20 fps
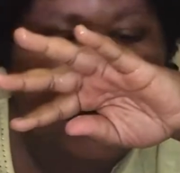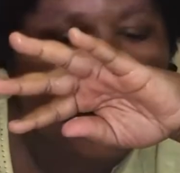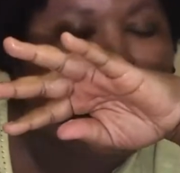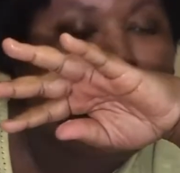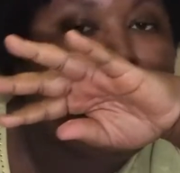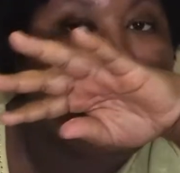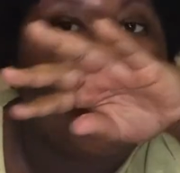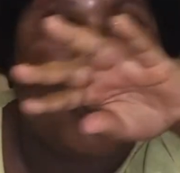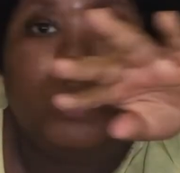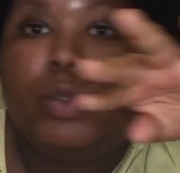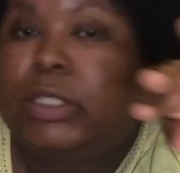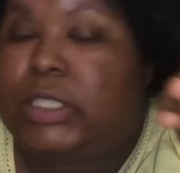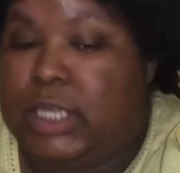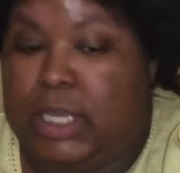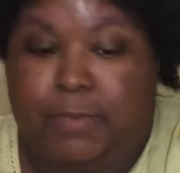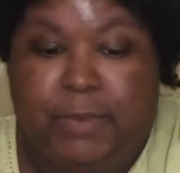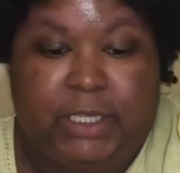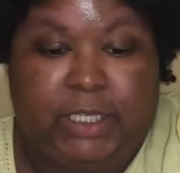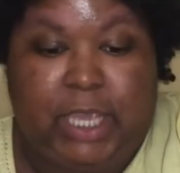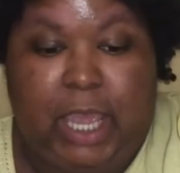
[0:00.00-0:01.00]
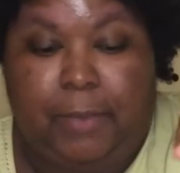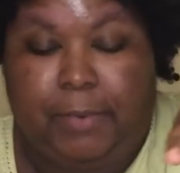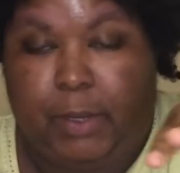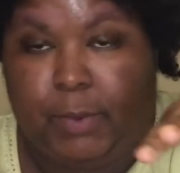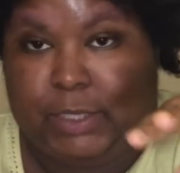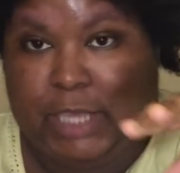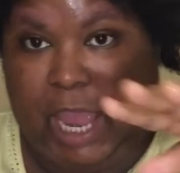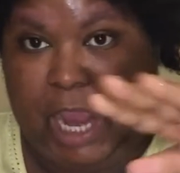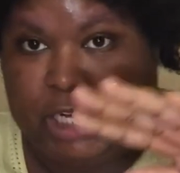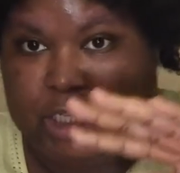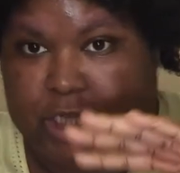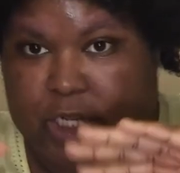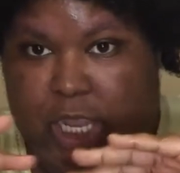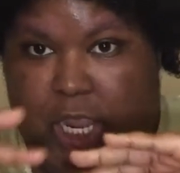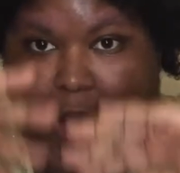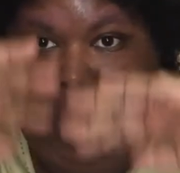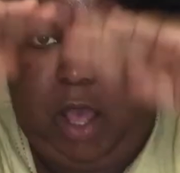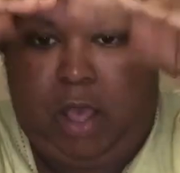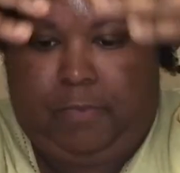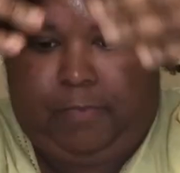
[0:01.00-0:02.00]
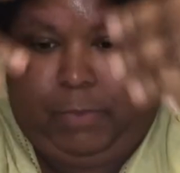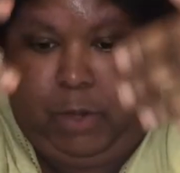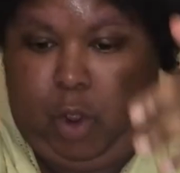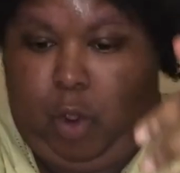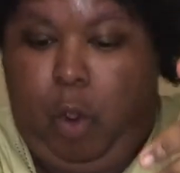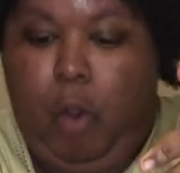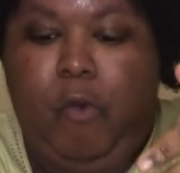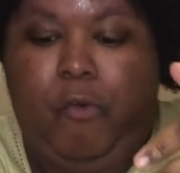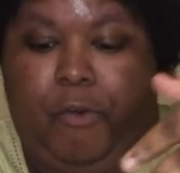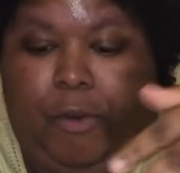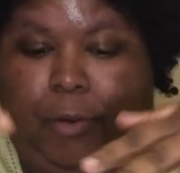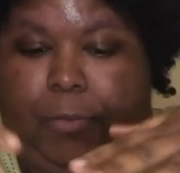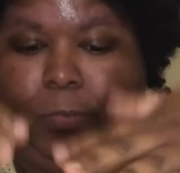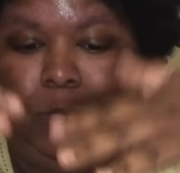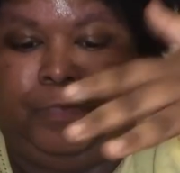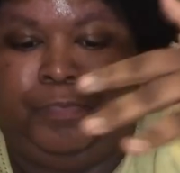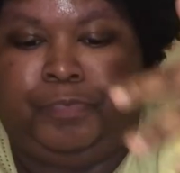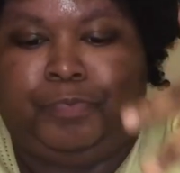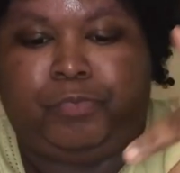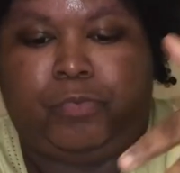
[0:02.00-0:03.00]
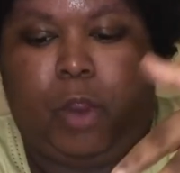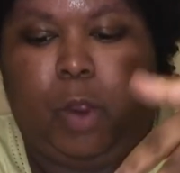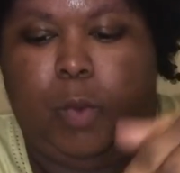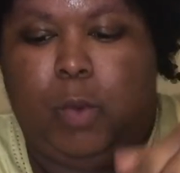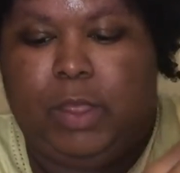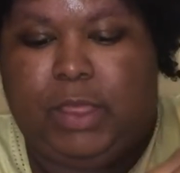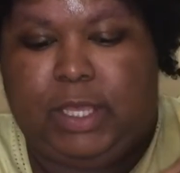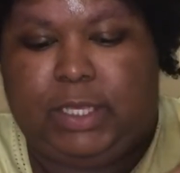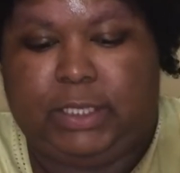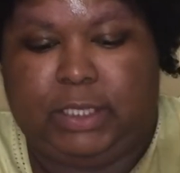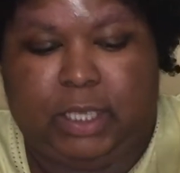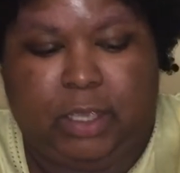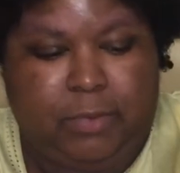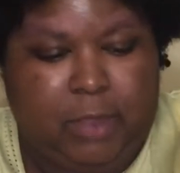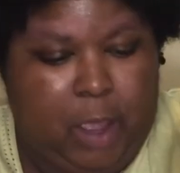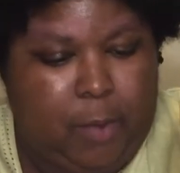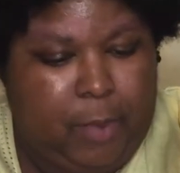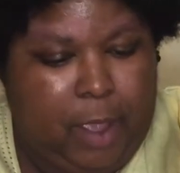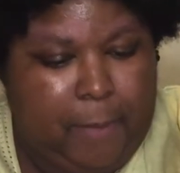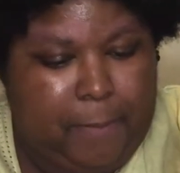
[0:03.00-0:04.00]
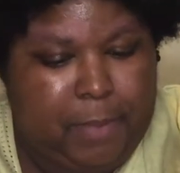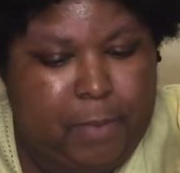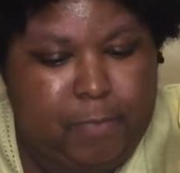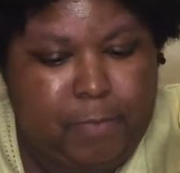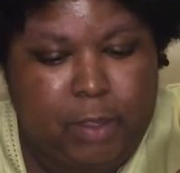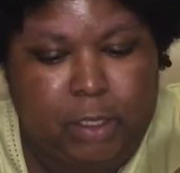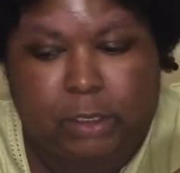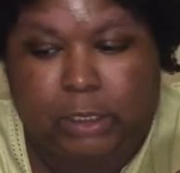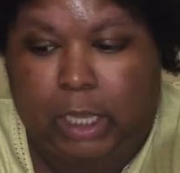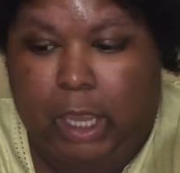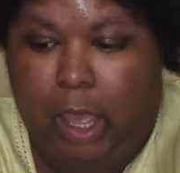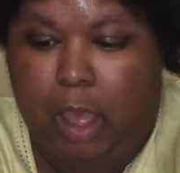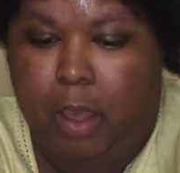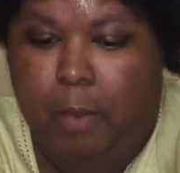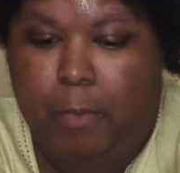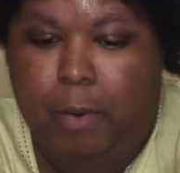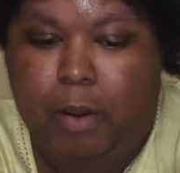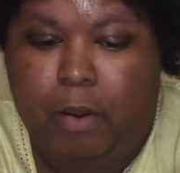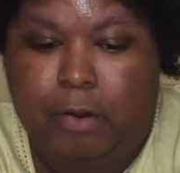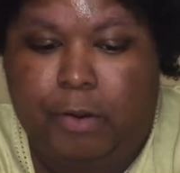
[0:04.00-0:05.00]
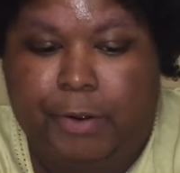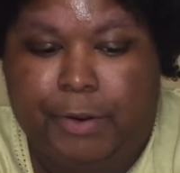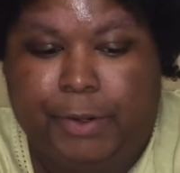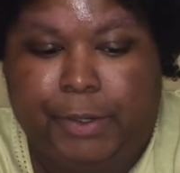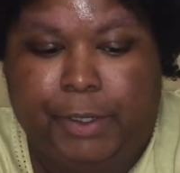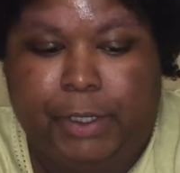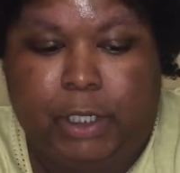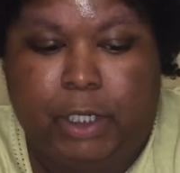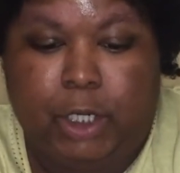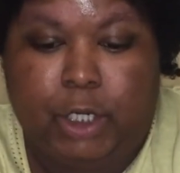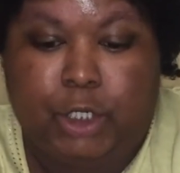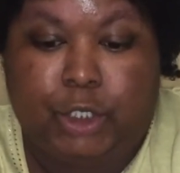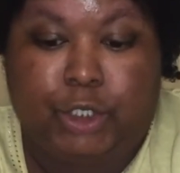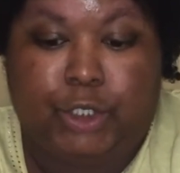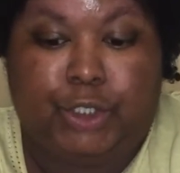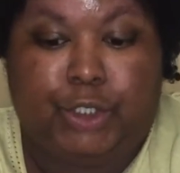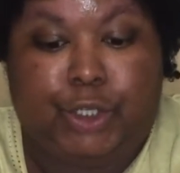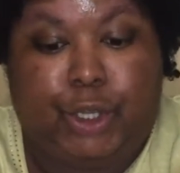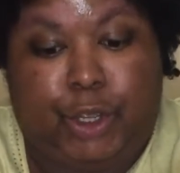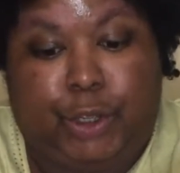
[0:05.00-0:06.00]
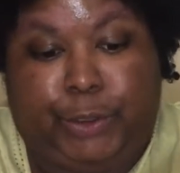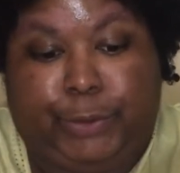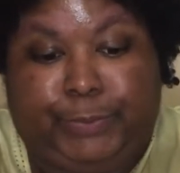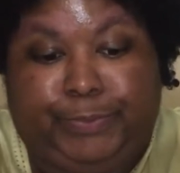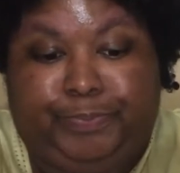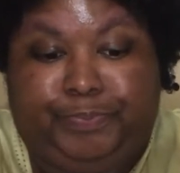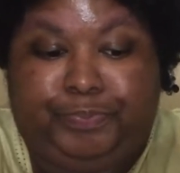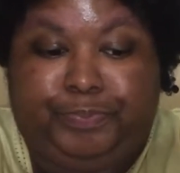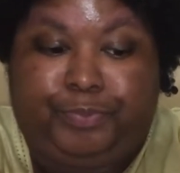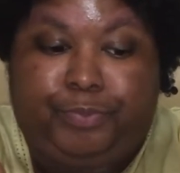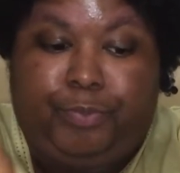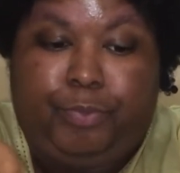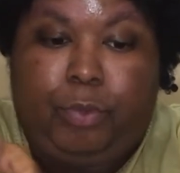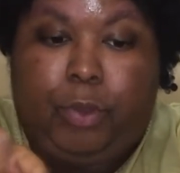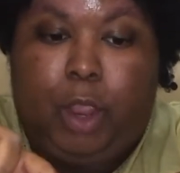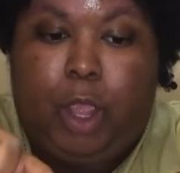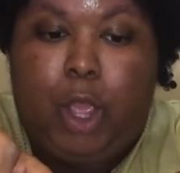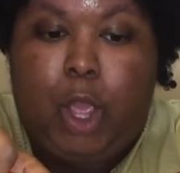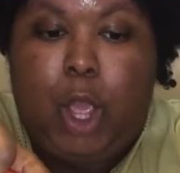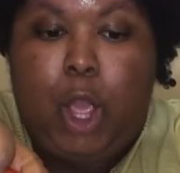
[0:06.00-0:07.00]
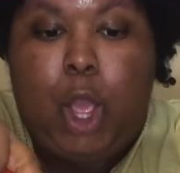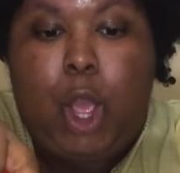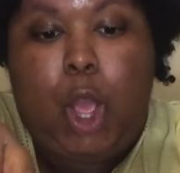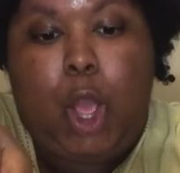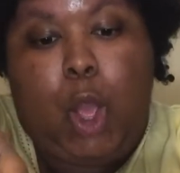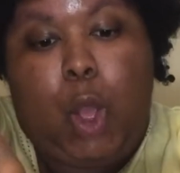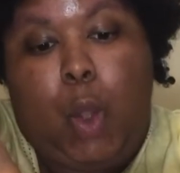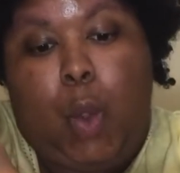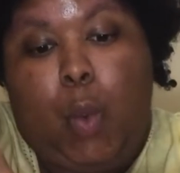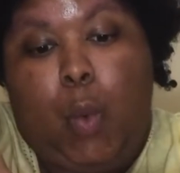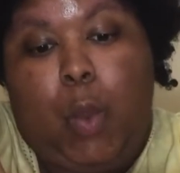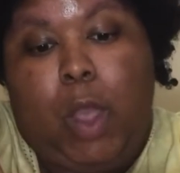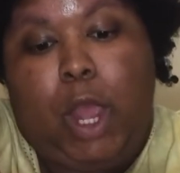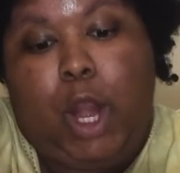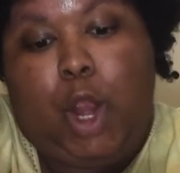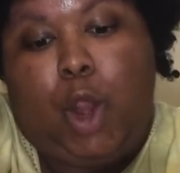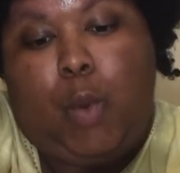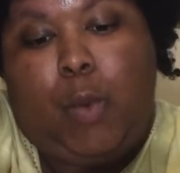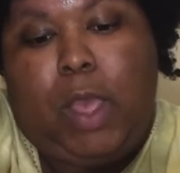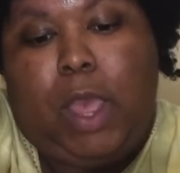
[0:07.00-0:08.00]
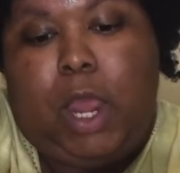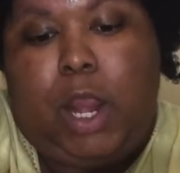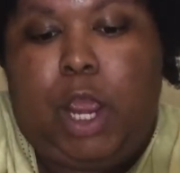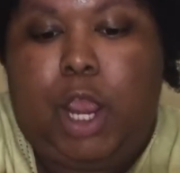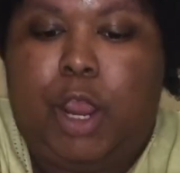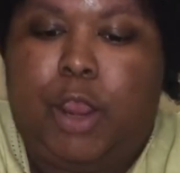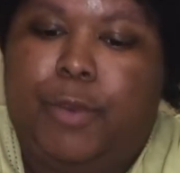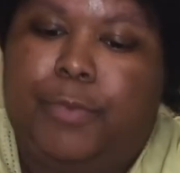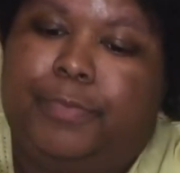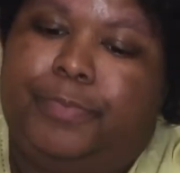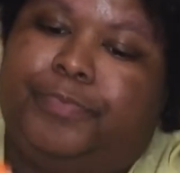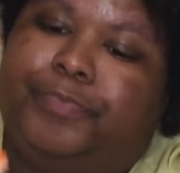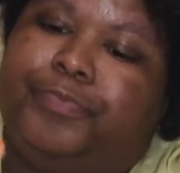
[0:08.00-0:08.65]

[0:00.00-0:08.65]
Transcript: No steam escaped. It was actually like humped over with the steam that had been building up. So, winner, winner.